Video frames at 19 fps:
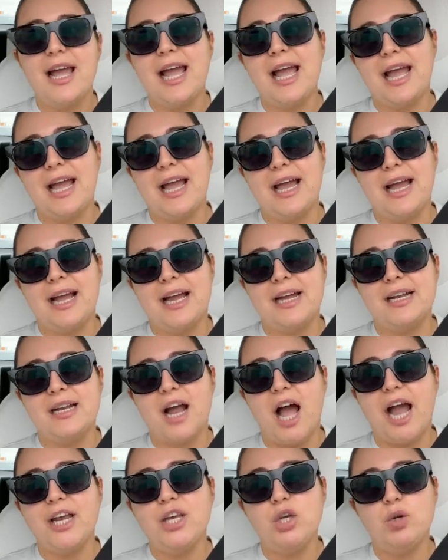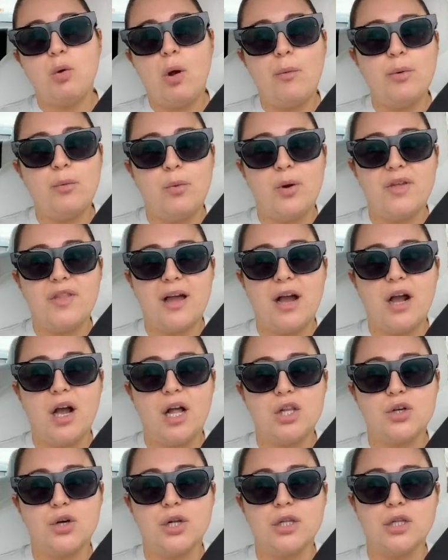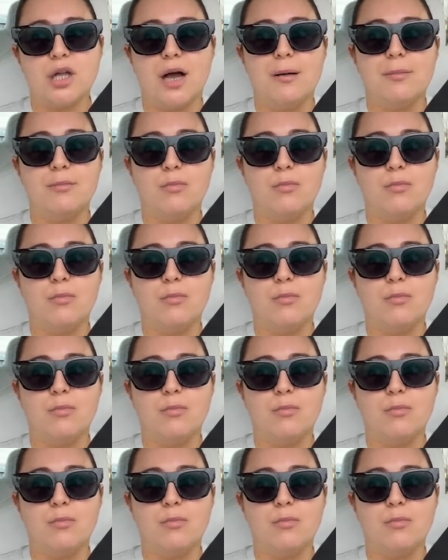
And I knew I would wear that color a lot